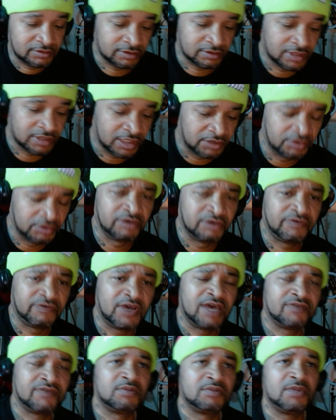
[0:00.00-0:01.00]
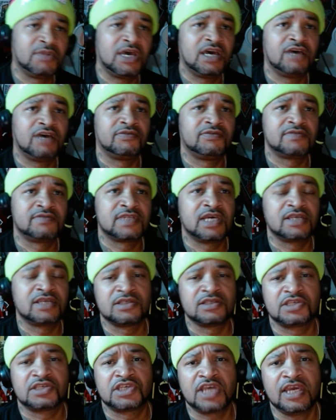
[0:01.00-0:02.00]
I don't know if Aftermath is that the
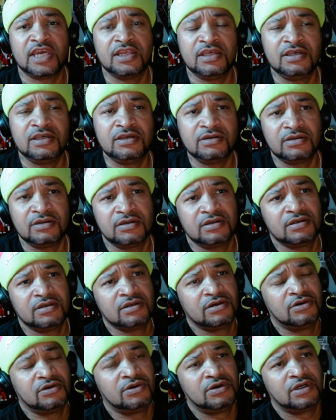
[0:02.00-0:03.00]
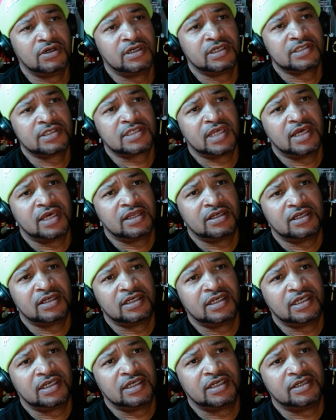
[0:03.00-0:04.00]
Shady or is that
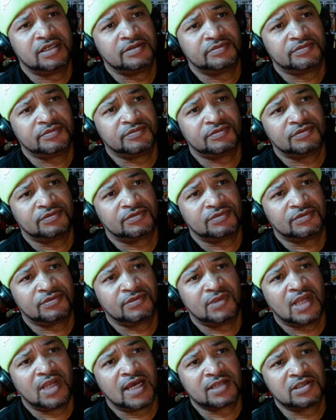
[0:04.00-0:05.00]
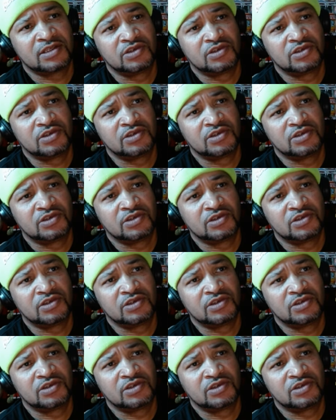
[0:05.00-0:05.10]
uh Dr.